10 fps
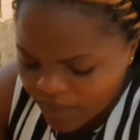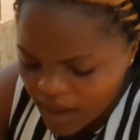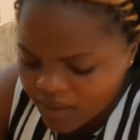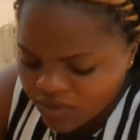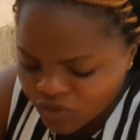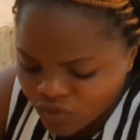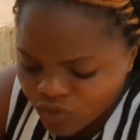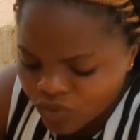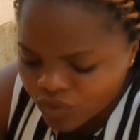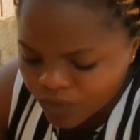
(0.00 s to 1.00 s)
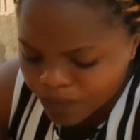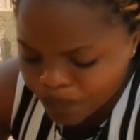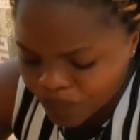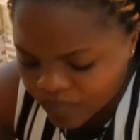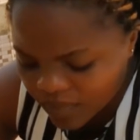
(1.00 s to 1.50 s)
It's so
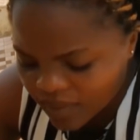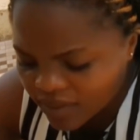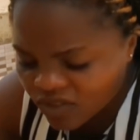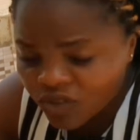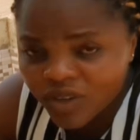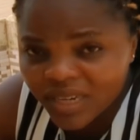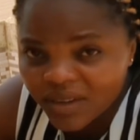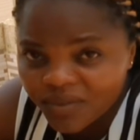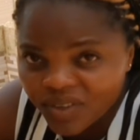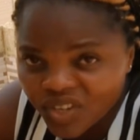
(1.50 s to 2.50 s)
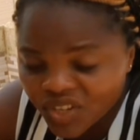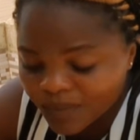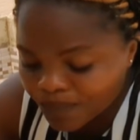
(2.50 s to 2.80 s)
good. Salted fish.